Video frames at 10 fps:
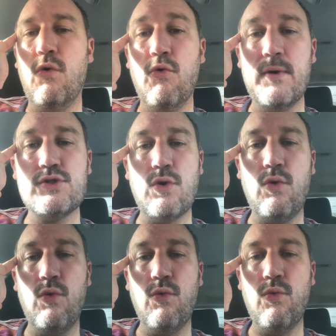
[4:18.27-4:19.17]
almost
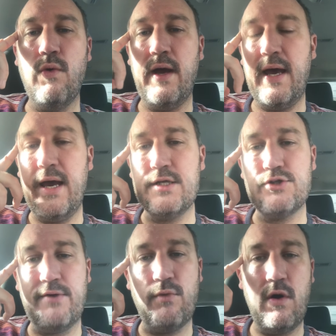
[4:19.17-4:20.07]
all air
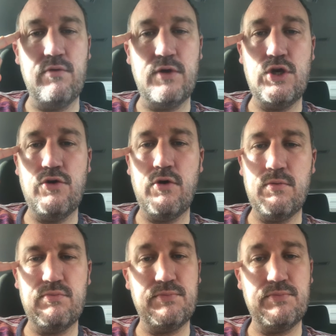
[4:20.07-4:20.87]
travel over Europe,